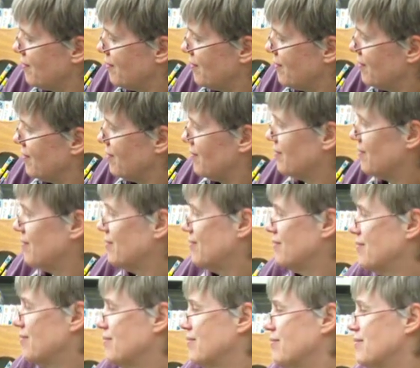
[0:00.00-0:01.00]

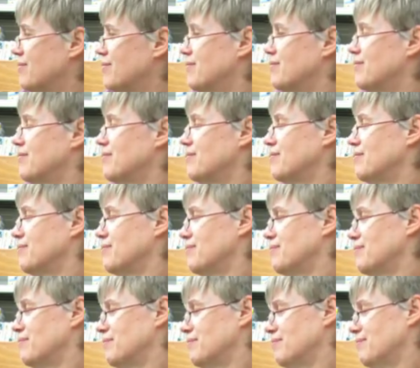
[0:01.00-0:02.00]

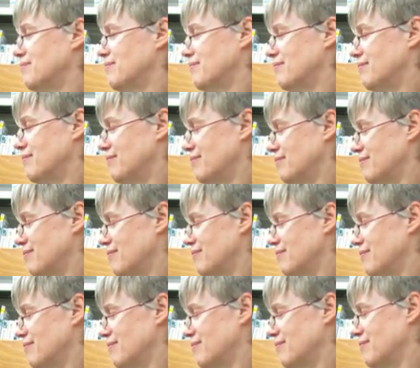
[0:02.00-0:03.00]

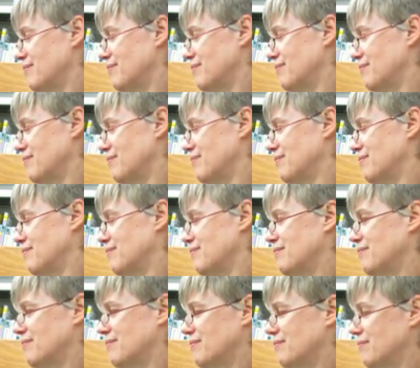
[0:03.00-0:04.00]

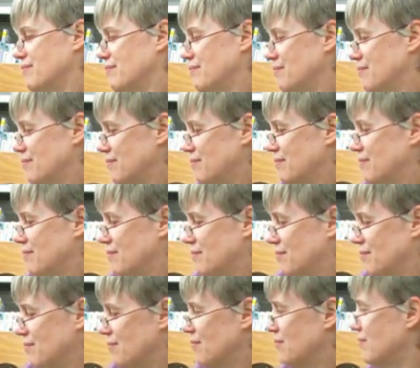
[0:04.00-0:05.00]

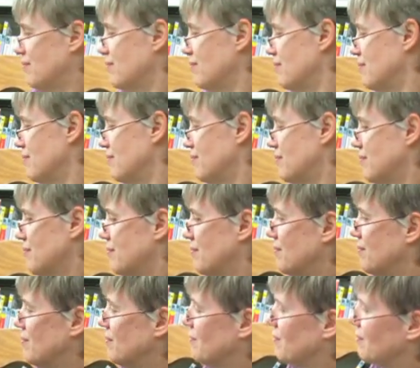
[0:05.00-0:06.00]

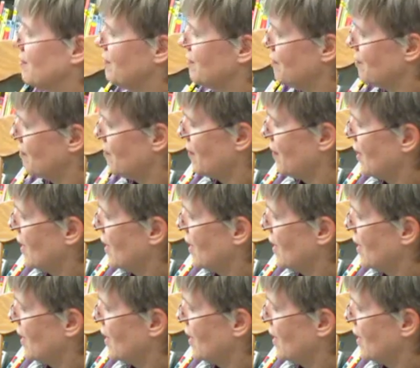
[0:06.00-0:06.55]
(no one is talking)